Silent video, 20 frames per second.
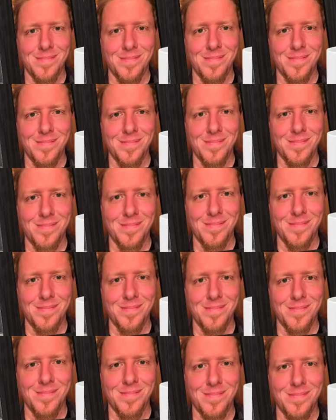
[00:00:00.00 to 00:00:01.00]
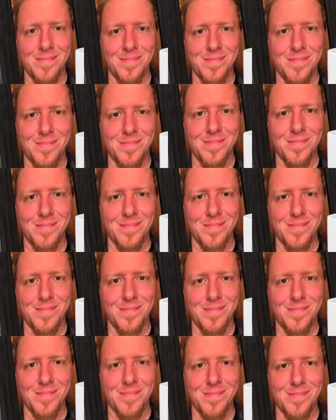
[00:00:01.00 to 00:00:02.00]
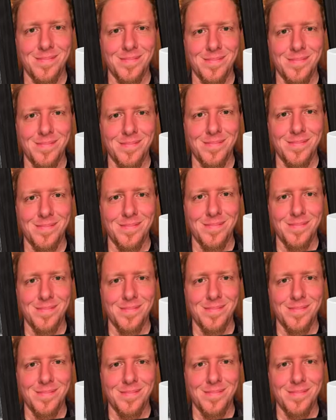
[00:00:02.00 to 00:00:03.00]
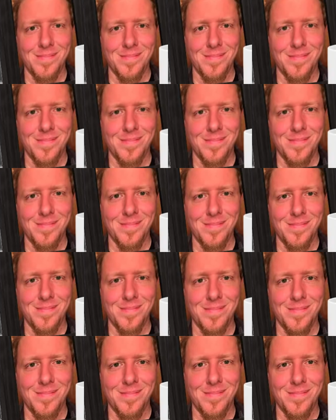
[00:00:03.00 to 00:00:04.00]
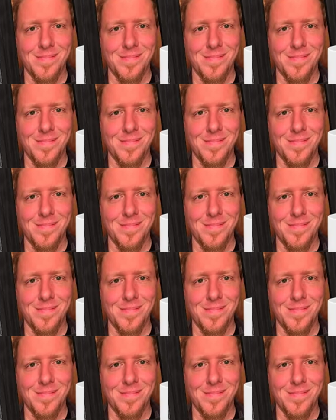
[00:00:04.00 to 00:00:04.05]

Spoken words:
(silent)